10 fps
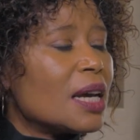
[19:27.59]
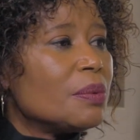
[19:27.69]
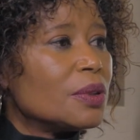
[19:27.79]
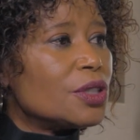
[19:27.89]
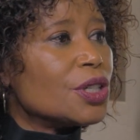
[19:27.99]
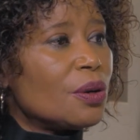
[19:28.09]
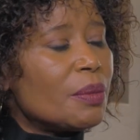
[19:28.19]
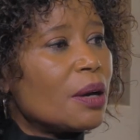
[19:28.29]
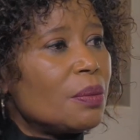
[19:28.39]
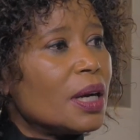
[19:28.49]
able to show
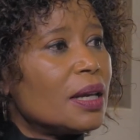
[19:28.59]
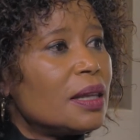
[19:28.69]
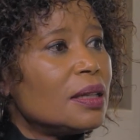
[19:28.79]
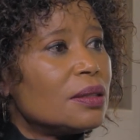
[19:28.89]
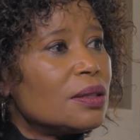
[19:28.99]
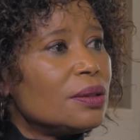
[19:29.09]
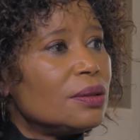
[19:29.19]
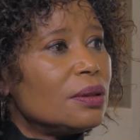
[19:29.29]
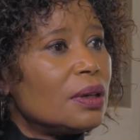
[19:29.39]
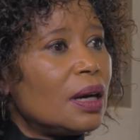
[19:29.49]
my worth and
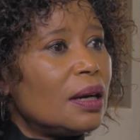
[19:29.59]
to